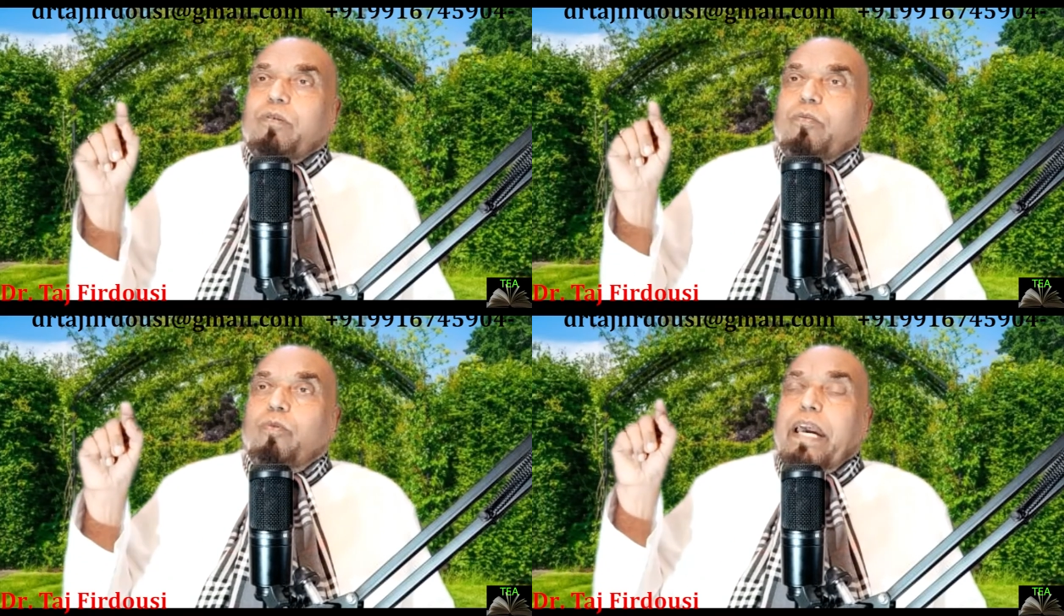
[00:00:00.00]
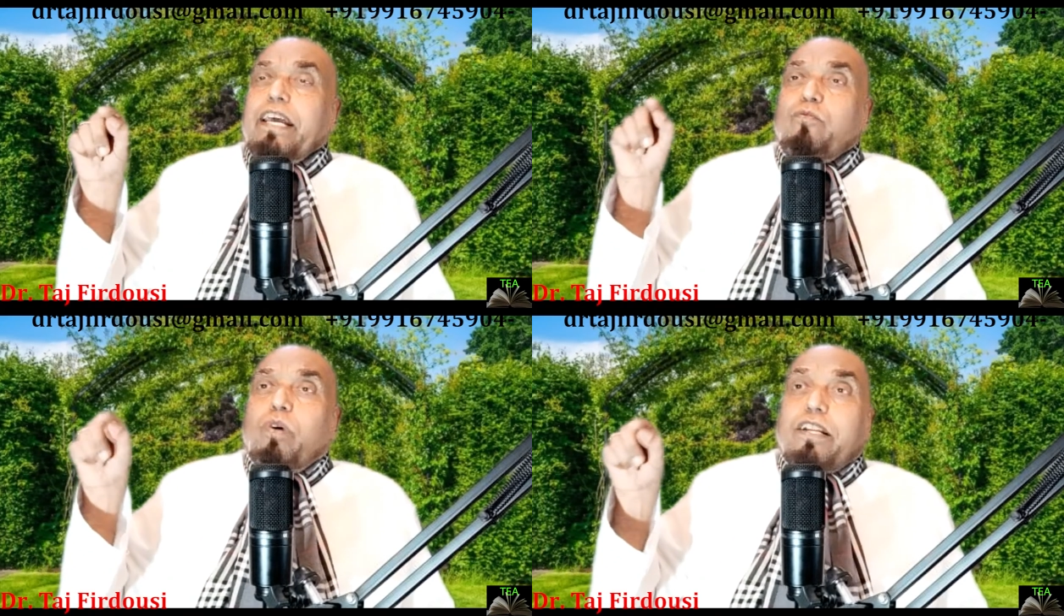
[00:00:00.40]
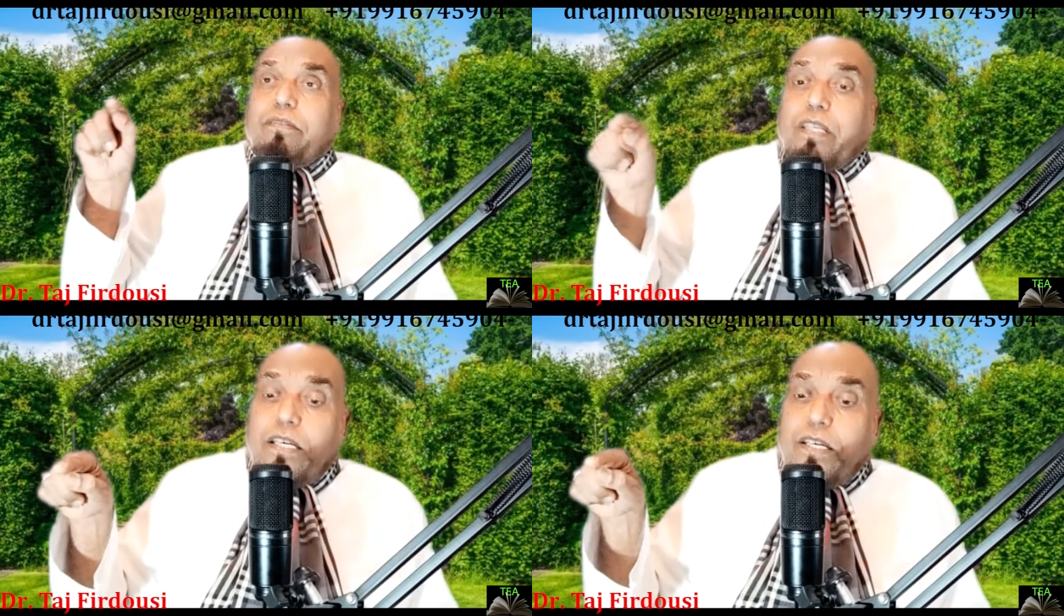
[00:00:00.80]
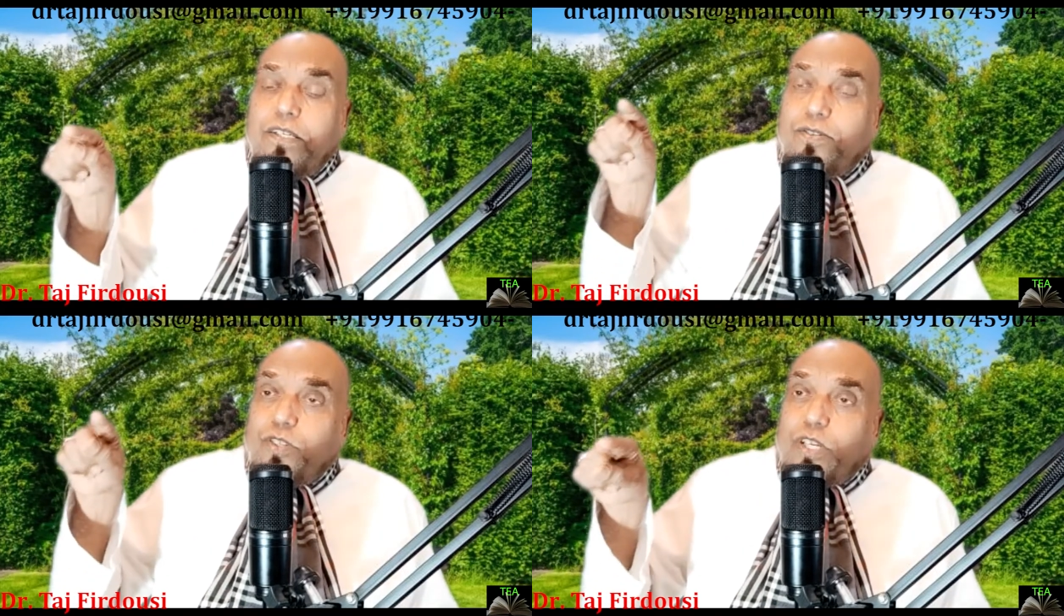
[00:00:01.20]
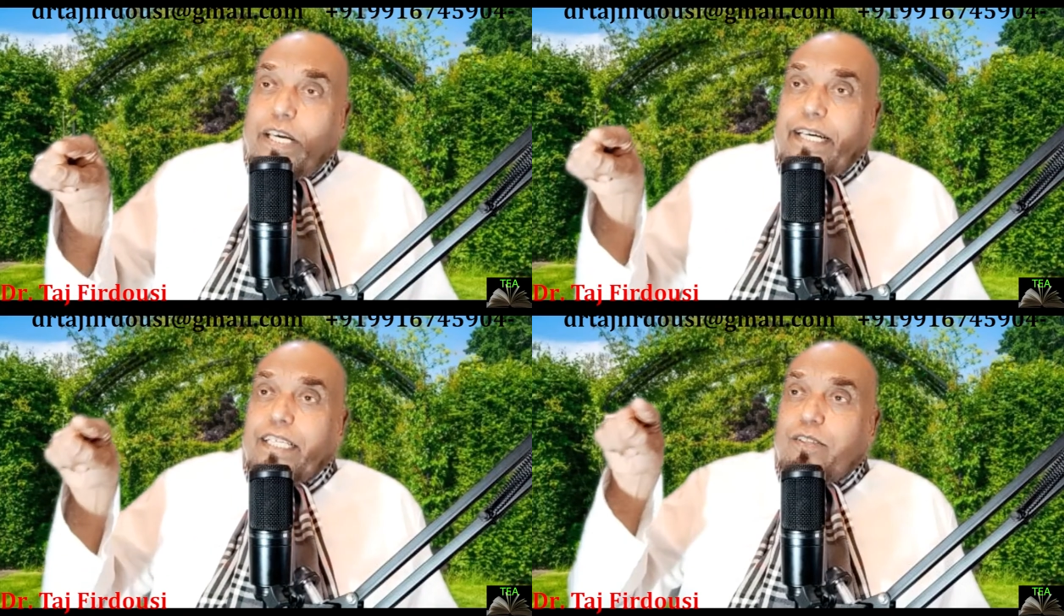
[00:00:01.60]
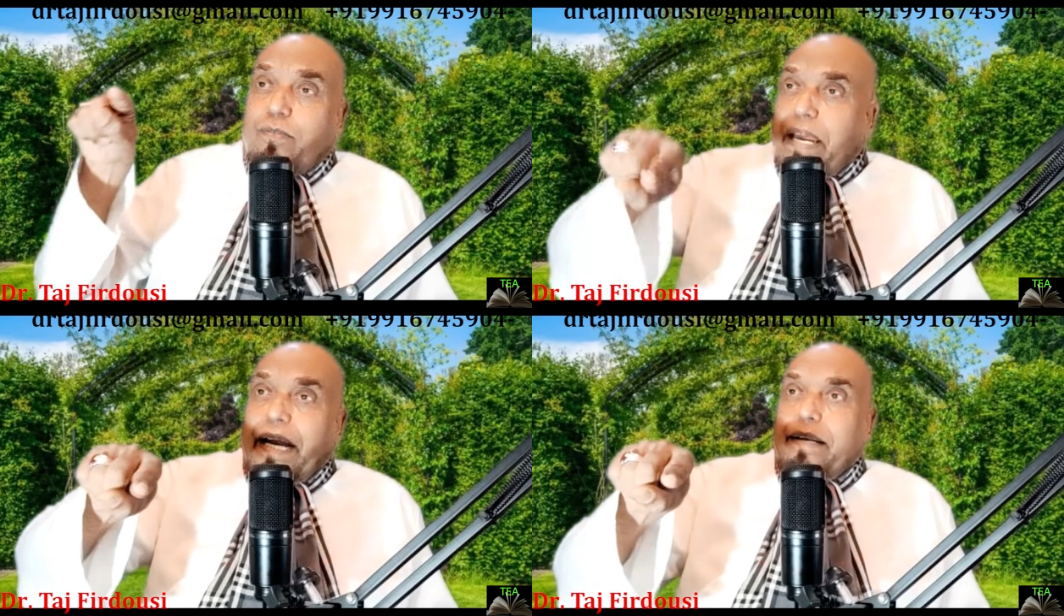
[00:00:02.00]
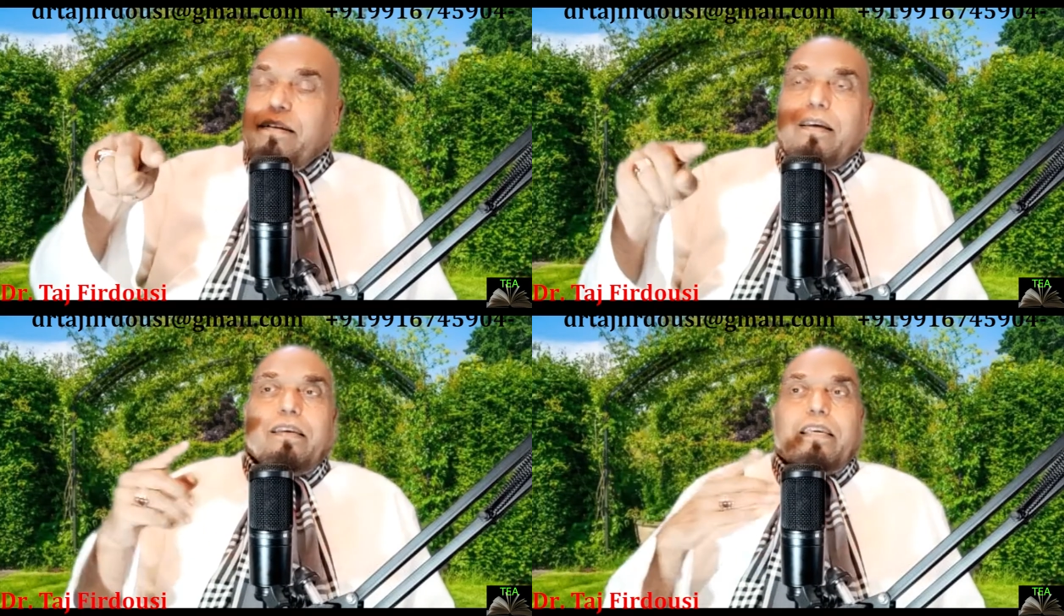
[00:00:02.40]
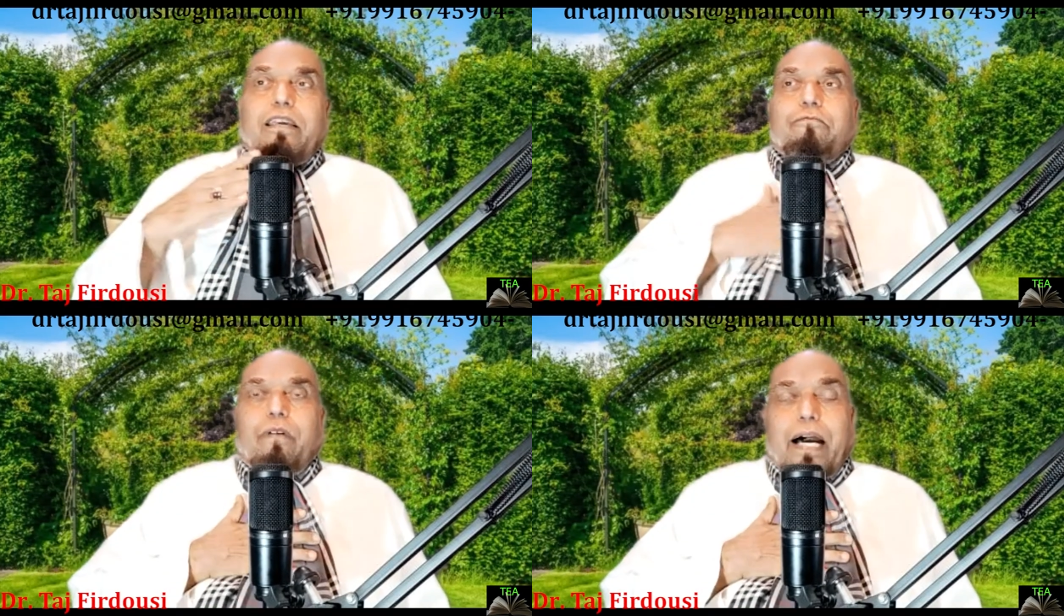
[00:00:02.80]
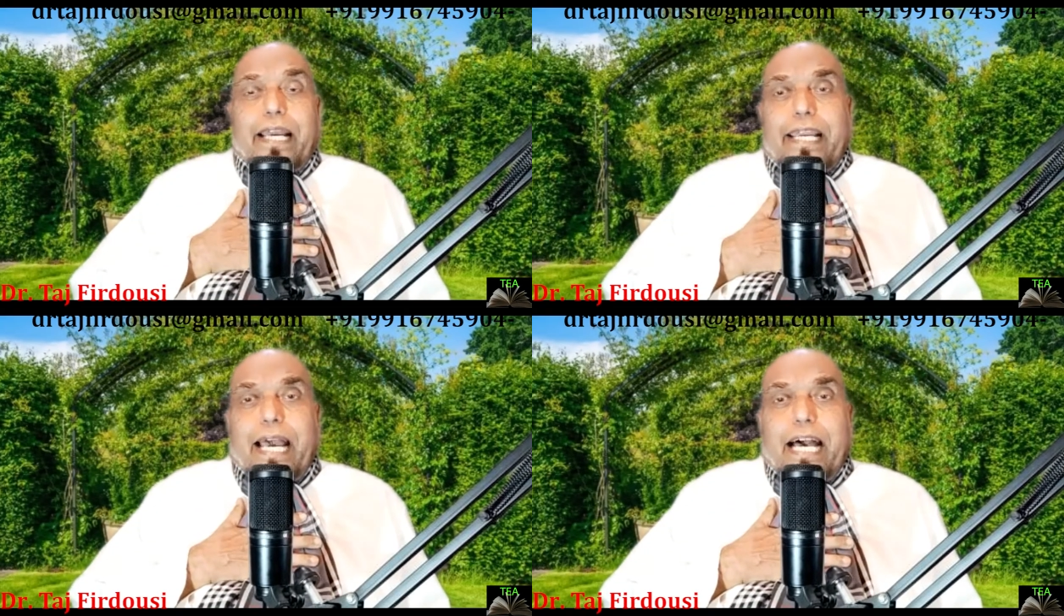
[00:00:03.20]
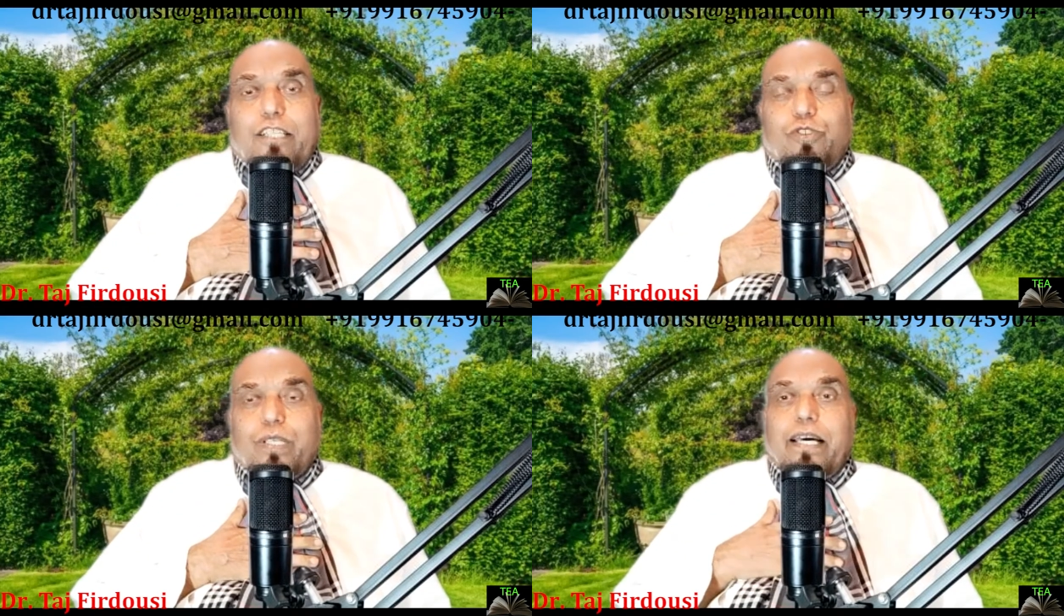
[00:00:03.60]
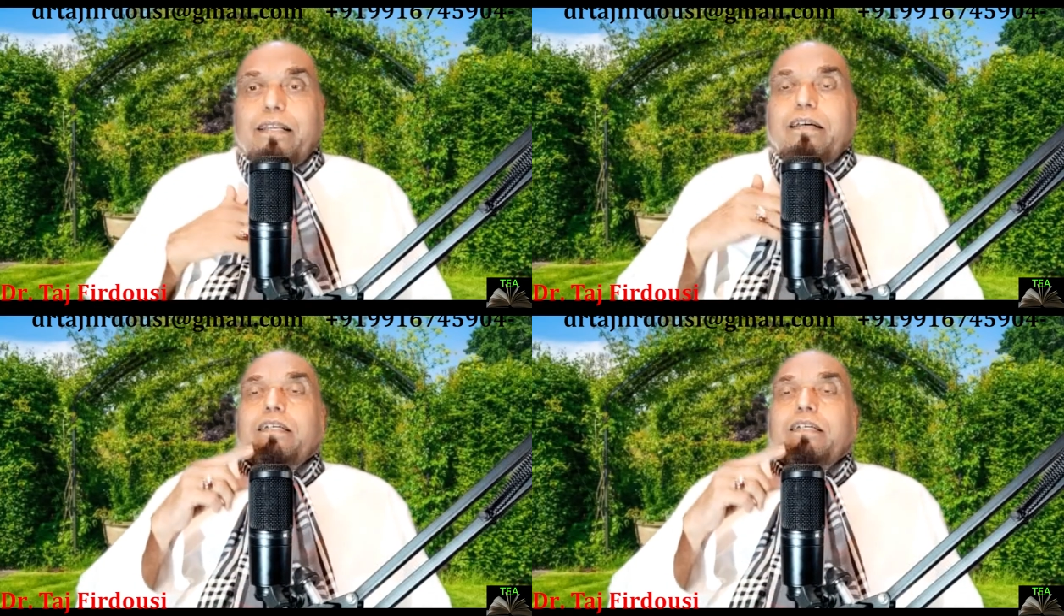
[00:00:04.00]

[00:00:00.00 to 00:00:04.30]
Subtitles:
When were these chairs made? If I answer,